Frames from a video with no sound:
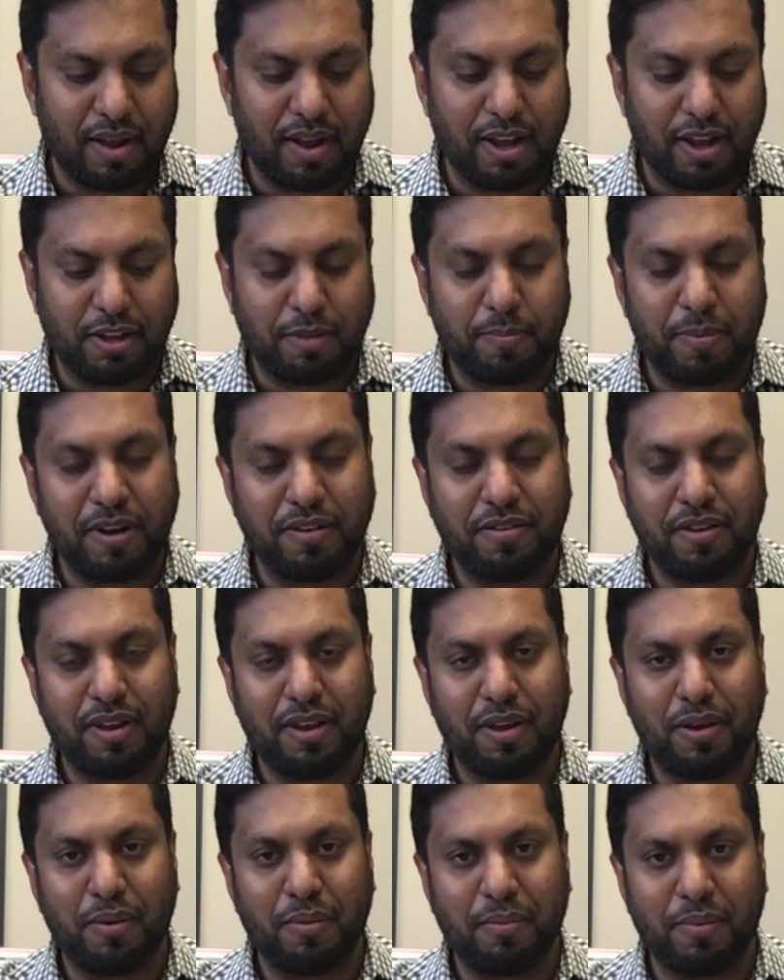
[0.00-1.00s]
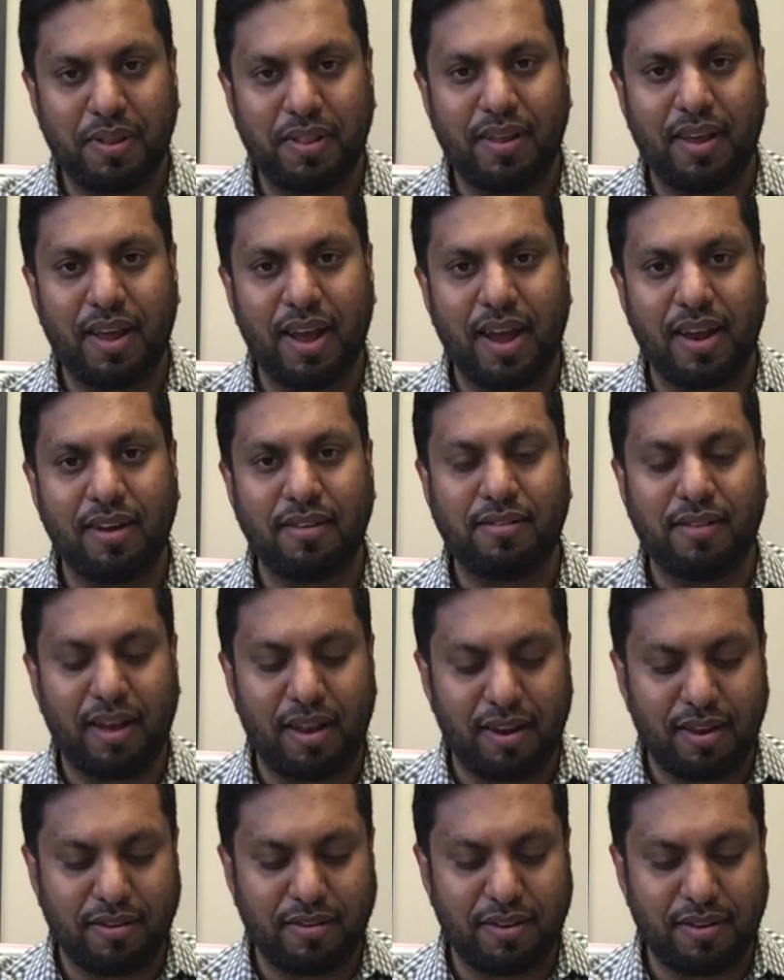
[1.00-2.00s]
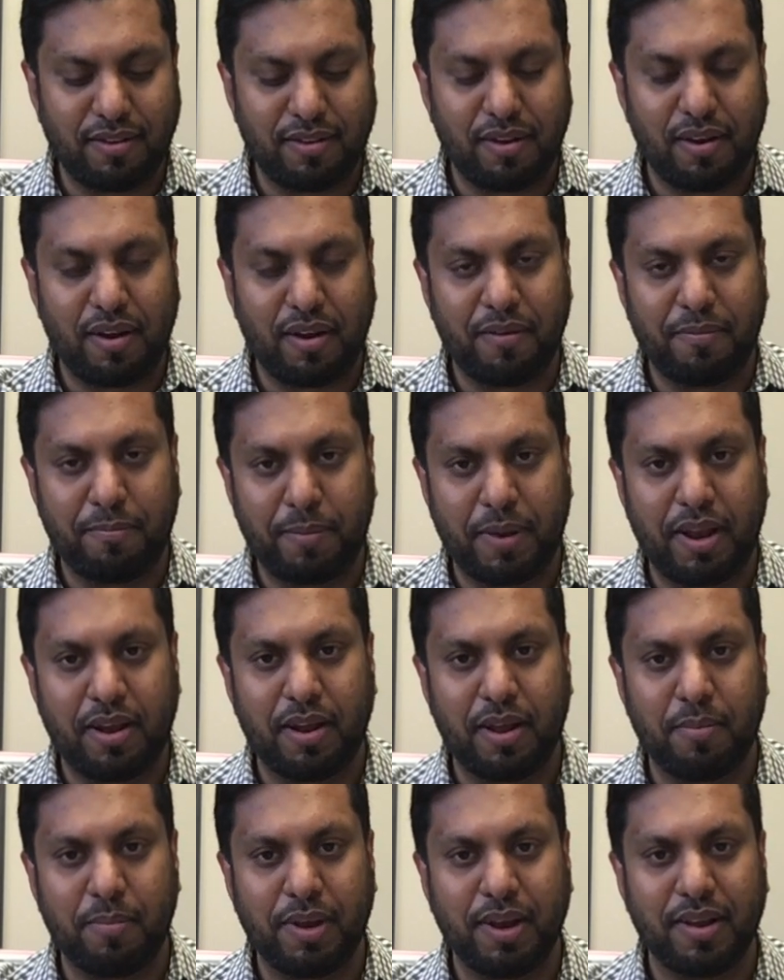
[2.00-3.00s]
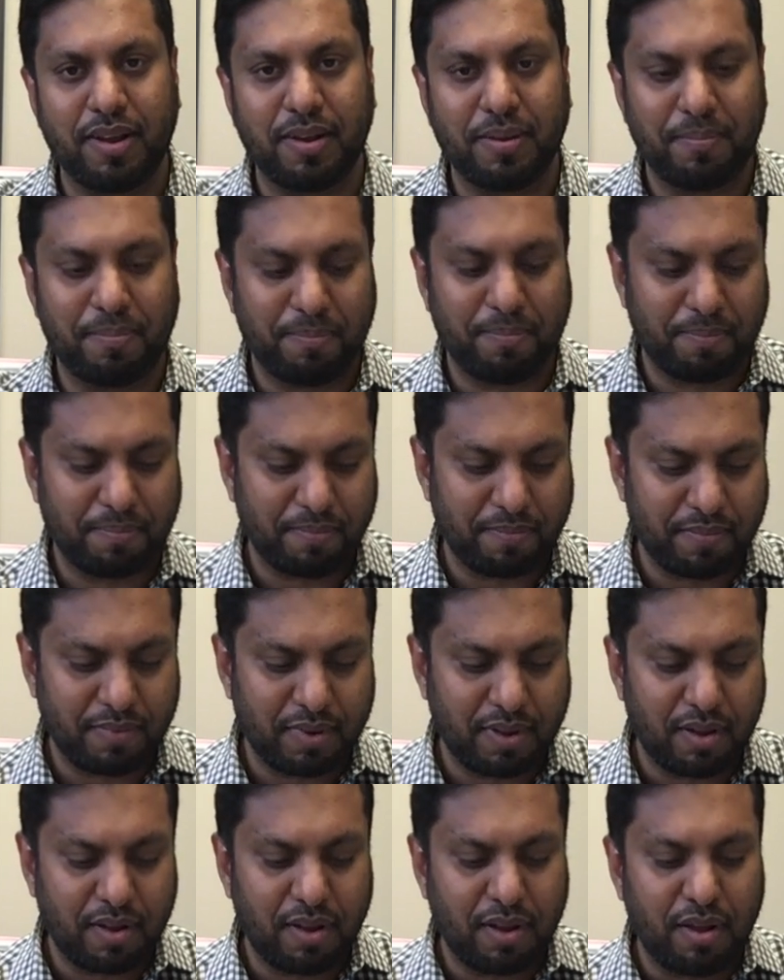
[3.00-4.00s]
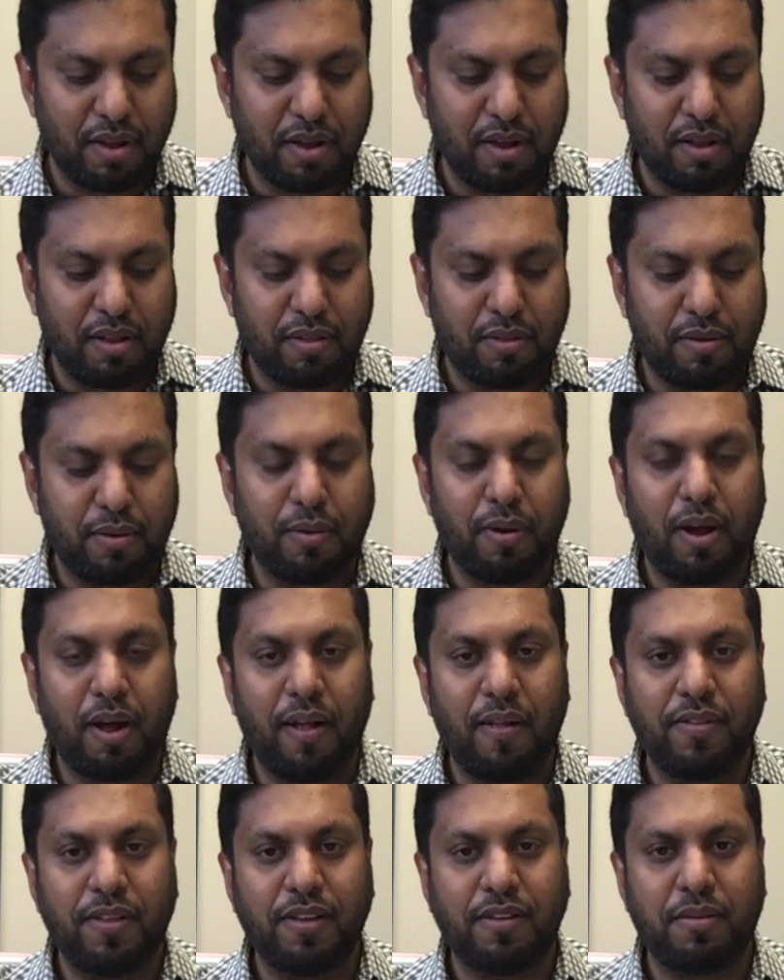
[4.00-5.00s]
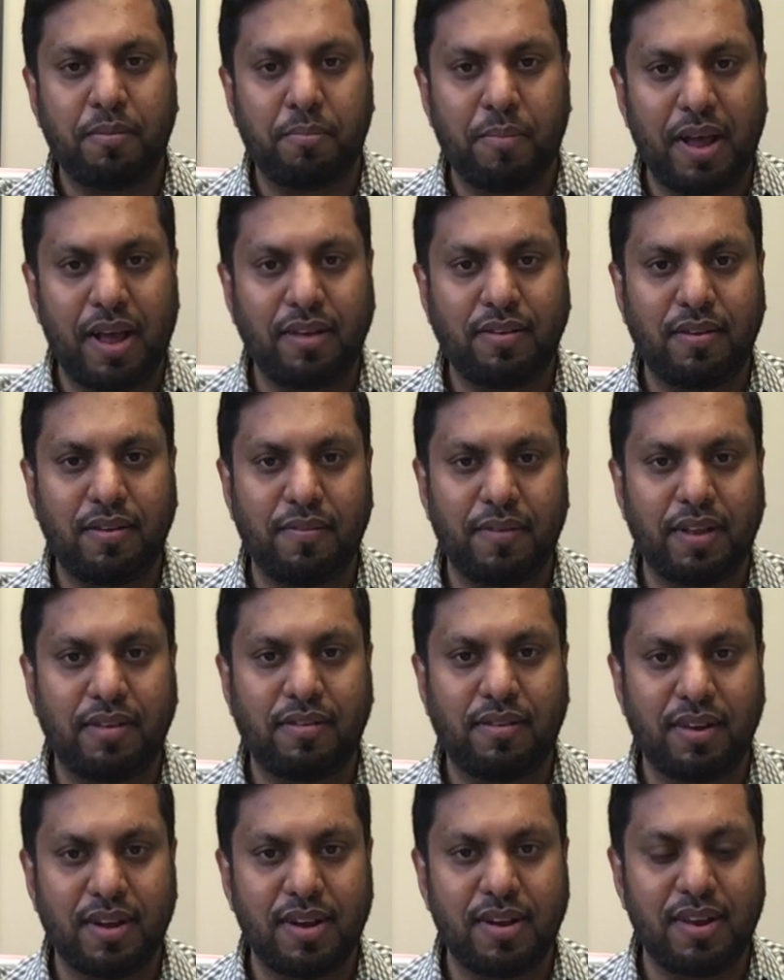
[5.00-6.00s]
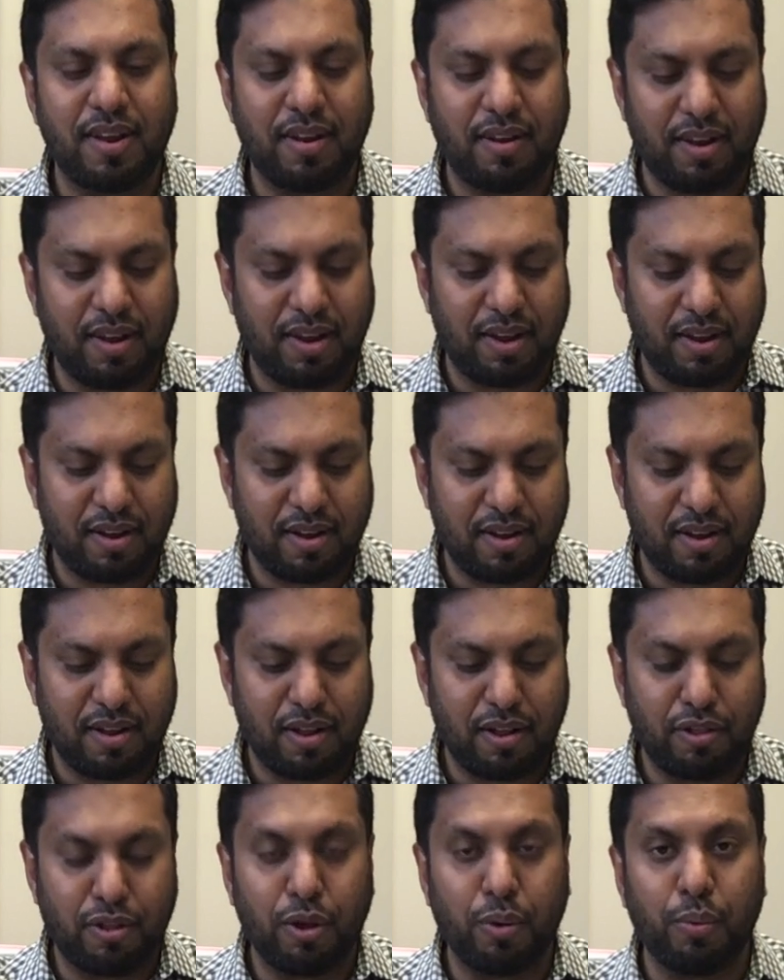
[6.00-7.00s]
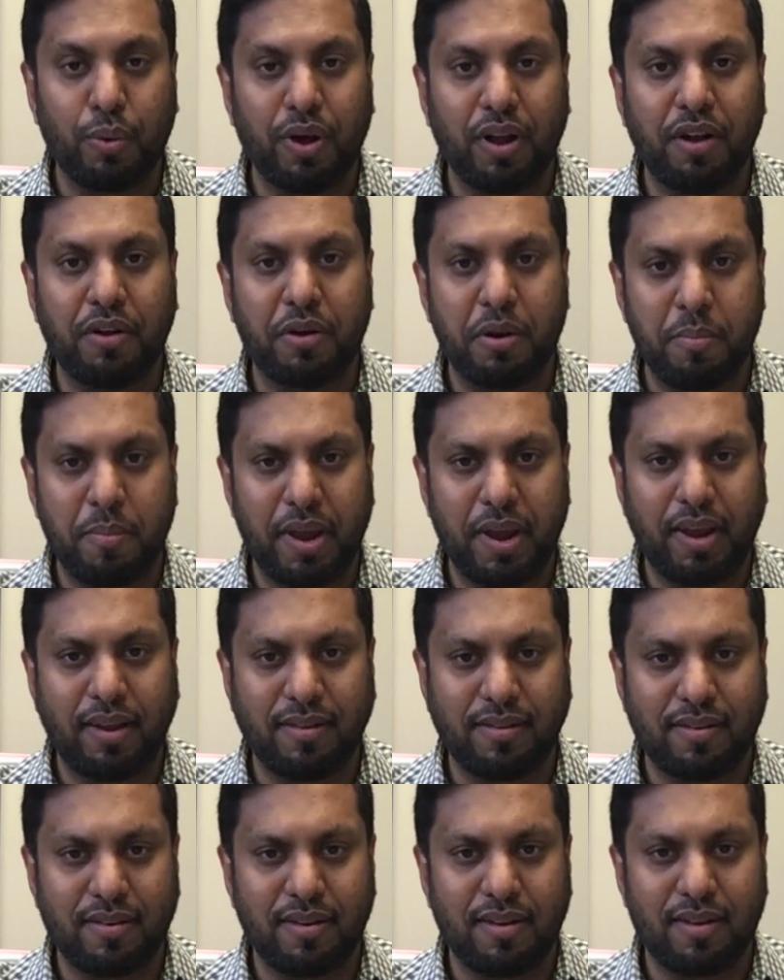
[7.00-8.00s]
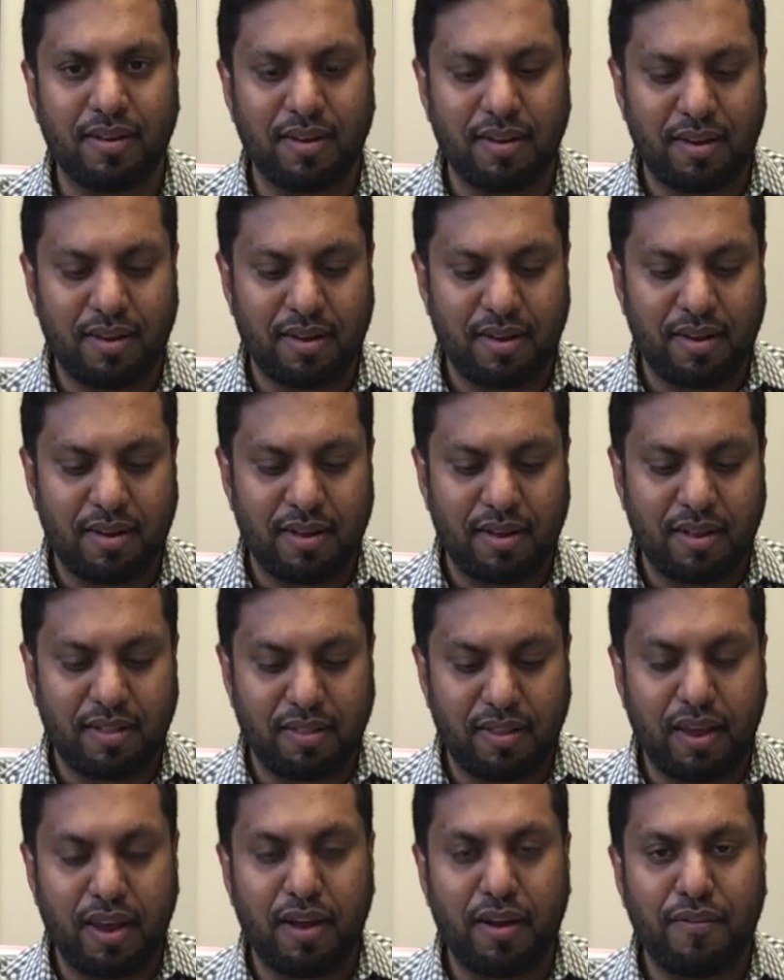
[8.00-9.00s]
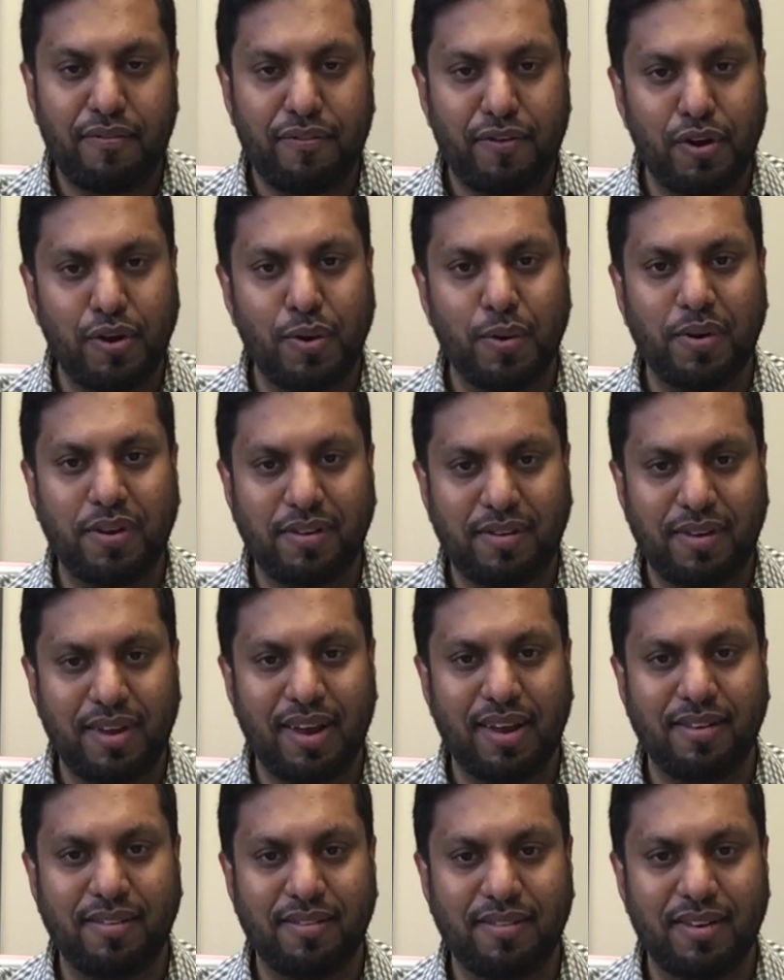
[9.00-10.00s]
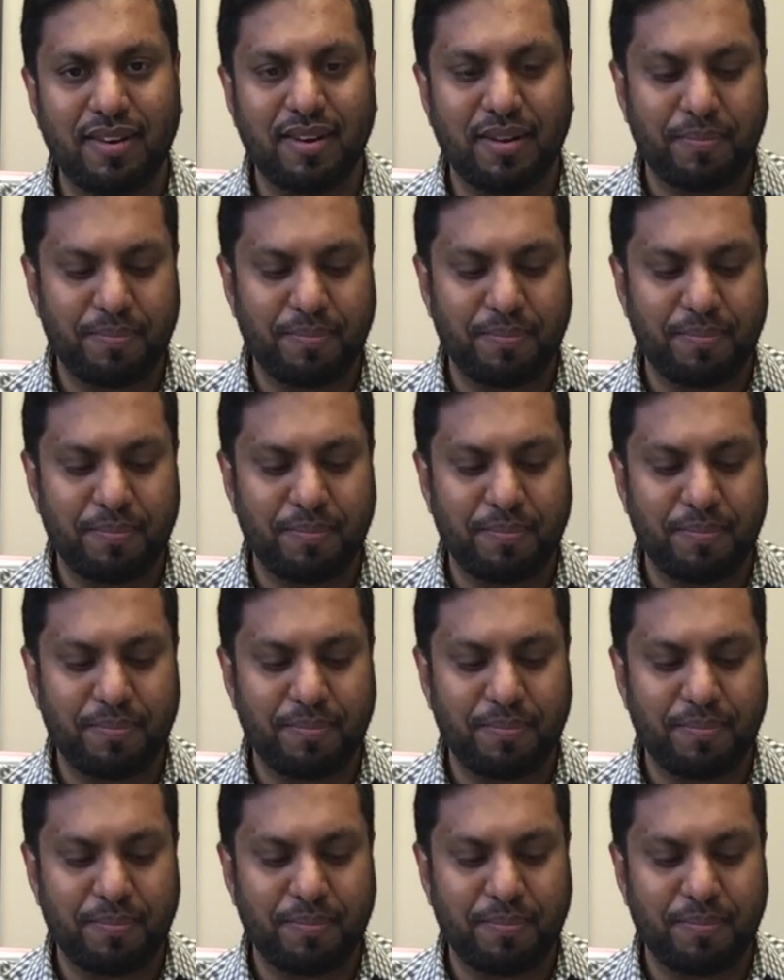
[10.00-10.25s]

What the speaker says: especially with the added challenges of pandemic. Through all this massive uncertainty, the world remains there for you to change.